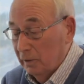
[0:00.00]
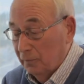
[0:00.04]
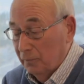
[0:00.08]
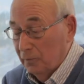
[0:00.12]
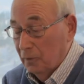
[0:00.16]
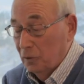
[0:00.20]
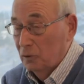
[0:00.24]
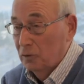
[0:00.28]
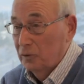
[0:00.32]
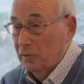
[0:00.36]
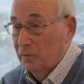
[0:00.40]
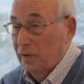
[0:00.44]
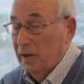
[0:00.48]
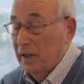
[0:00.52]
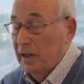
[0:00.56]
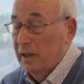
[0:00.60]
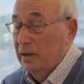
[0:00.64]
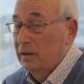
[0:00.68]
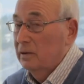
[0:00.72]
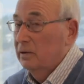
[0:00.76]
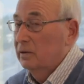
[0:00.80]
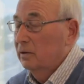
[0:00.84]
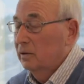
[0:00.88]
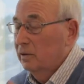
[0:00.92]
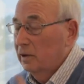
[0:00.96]
The first
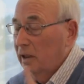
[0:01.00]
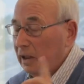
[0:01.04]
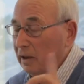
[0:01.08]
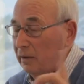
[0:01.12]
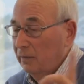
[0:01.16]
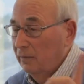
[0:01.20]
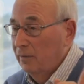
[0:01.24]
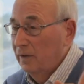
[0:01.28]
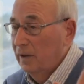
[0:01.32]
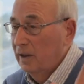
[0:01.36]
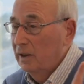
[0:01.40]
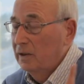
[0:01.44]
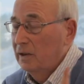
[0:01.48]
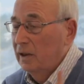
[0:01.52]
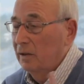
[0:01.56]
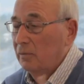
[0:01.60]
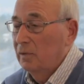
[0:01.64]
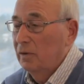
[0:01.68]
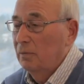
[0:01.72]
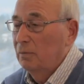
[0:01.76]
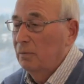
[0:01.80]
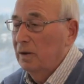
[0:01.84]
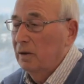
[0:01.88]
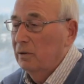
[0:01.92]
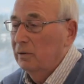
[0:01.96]
phase, the second phase that
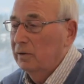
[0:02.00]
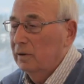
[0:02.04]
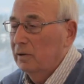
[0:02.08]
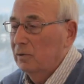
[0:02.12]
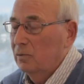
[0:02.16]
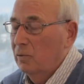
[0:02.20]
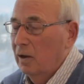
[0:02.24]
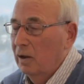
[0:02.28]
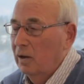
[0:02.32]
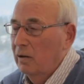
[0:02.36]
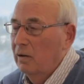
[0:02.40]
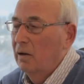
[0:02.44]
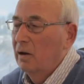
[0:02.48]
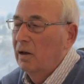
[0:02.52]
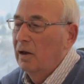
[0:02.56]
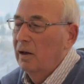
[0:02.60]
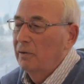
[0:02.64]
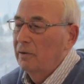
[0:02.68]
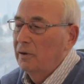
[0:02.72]
we built as well.